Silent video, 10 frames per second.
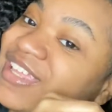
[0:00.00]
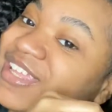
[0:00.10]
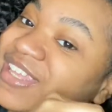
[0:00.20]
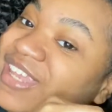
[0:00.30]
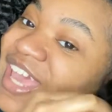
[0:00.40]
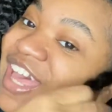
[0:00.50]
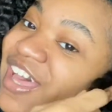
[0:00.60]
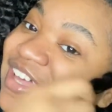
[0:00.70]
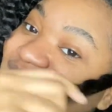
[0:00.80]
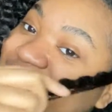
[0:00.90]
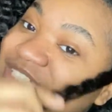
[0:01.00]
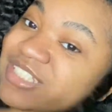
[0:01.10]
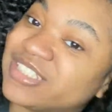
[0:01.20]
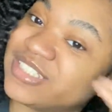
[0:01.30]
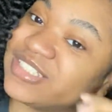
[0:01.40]
Now he
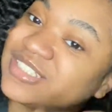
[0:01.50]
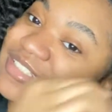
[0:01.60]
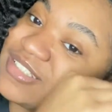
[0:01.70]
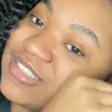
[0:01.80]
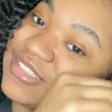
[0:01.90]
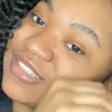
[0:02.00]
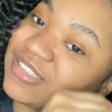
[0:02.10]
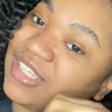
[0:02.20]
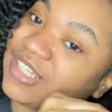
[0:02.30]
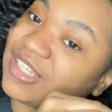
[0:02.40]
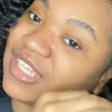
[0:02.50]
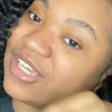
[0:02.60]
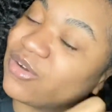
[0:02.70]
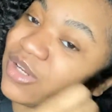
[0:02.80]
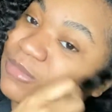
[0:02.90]
just need to let
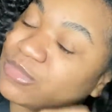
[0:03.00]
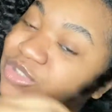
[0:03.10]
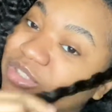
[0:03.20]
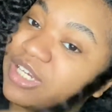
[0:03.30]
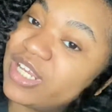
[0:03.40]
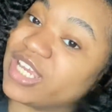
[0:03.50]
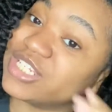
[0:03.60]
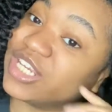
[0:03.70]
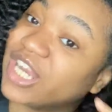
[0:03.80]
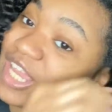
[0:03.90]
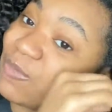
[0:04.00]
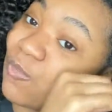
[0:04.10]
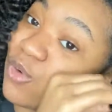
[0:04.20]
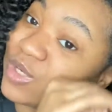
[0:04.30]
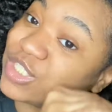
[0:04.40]
go of them of that of that
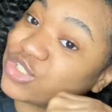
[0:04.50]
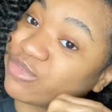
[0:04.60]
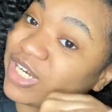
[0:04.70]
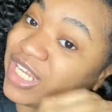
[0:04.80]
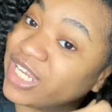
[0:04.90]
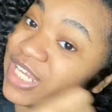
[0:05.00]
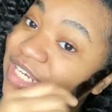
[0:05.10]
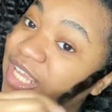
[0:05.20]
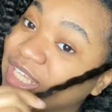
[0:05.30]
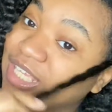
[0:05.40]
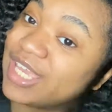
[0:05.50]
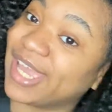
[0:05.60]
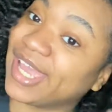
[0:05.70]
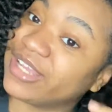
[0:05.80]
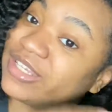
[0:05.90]
one dread that he
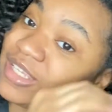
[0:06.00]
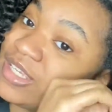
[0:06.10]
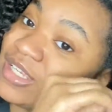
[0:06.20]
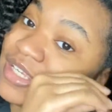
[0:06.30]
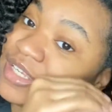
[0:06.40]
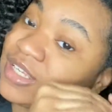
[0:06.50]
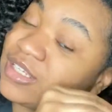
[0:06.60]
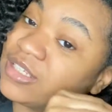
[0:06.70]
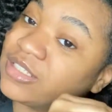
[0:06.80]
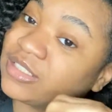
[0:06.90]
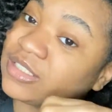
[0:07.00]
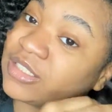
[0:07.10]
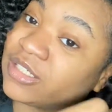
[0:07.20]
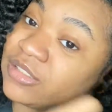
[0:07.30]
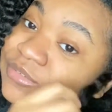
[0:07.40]
got. You
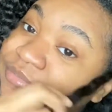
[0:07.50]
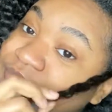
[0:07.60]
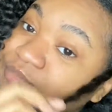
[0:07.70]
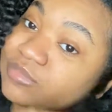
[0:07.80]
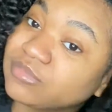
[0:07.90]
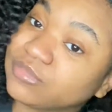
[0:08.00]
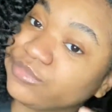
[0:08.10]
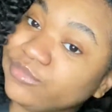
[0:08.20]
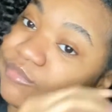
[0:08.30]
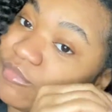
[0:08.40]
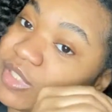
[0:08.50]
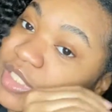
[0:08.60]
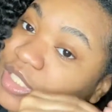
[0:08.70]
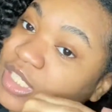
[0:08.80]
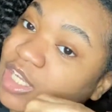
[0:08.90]
know.
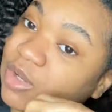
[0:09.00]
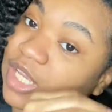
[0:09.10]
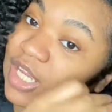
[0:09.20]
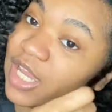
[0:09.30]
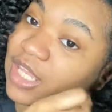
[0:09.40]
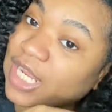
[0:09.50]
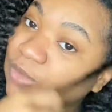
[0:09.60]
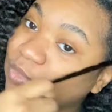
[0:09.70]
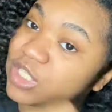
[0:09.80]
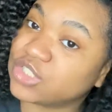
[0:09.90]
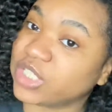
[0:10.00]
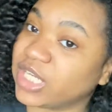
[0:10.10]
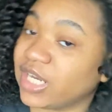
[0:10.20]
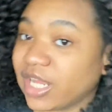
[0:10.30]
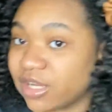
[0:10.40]
Lil Wayne got like one
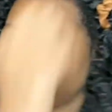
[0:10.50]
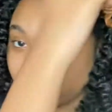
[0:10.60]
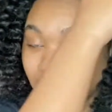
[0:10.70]
dread now.